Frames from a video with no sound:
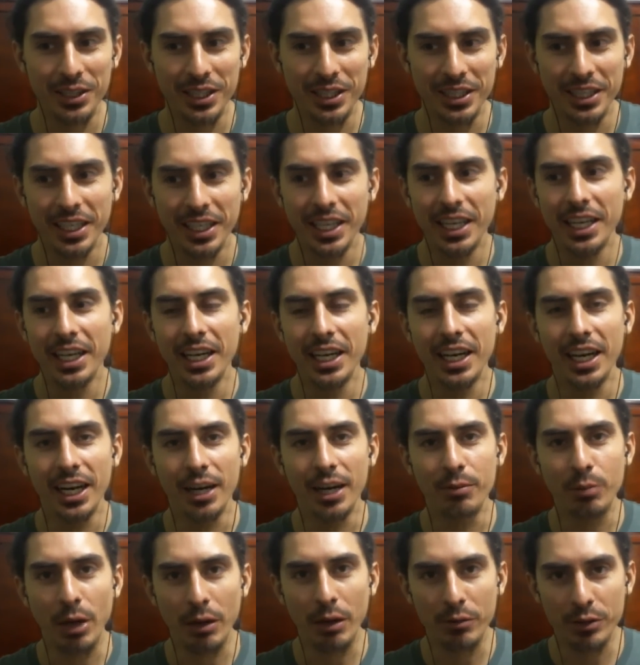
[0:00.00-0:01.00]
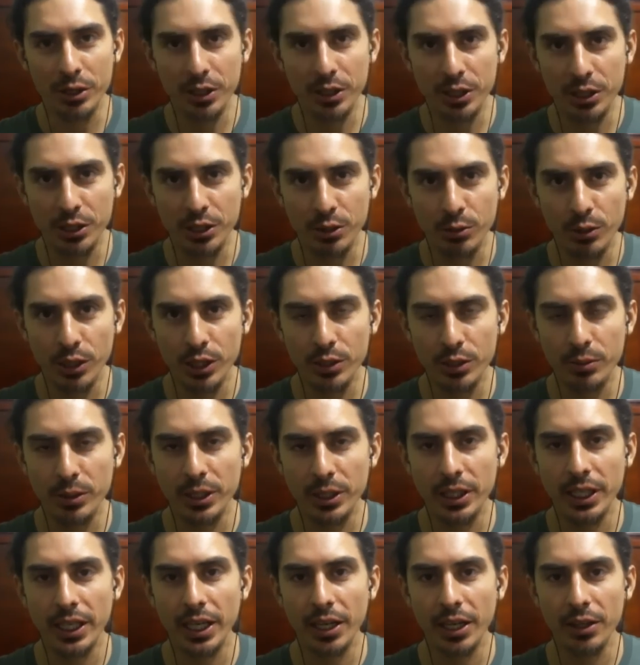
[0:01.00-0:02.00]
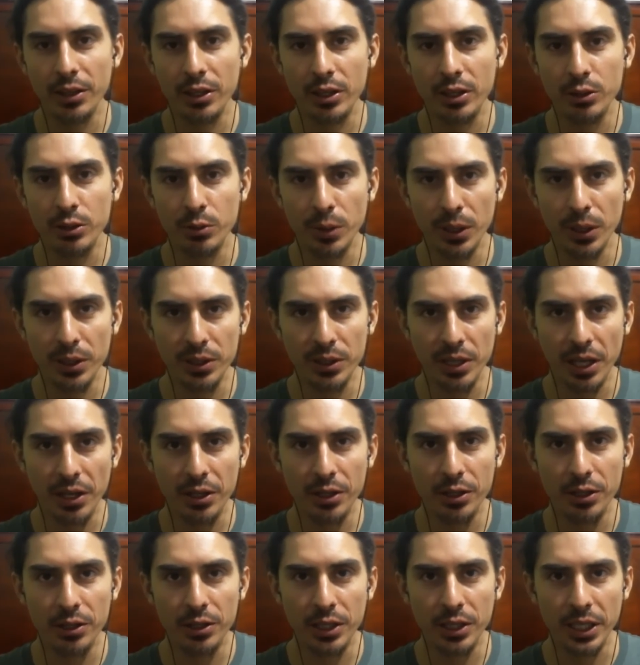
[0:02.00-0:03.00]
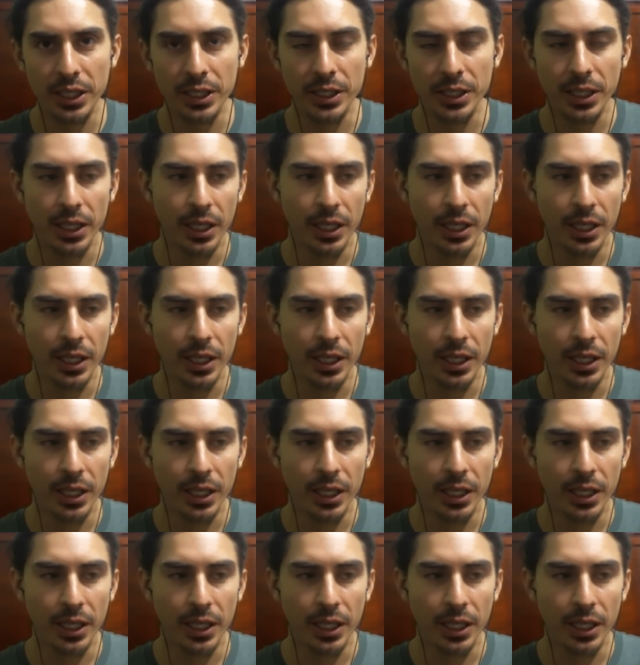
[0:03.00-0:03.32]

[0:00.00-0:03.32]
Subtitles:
And obviously your work's been getting out there as well as others, and